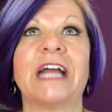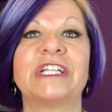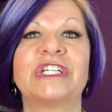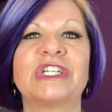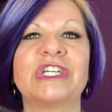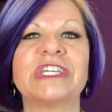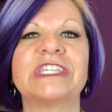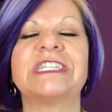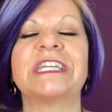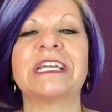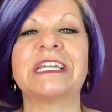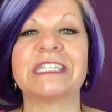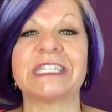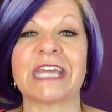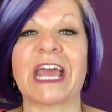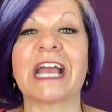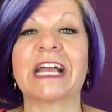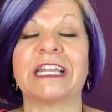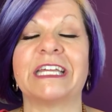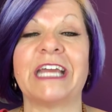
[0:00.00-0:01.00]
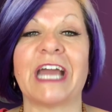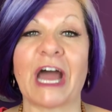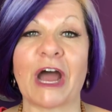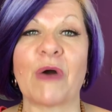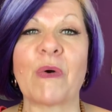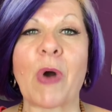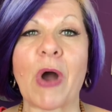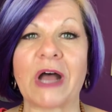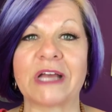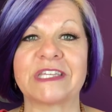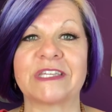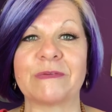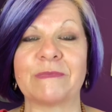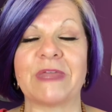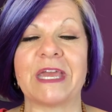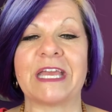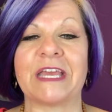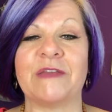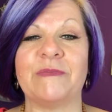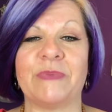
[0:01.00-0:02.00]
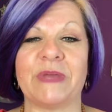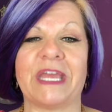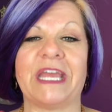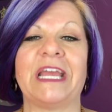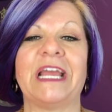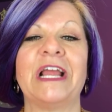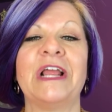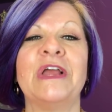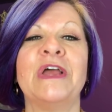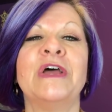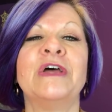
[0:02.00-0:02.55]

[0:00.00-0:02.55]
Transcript: just exactly how awesome they can be.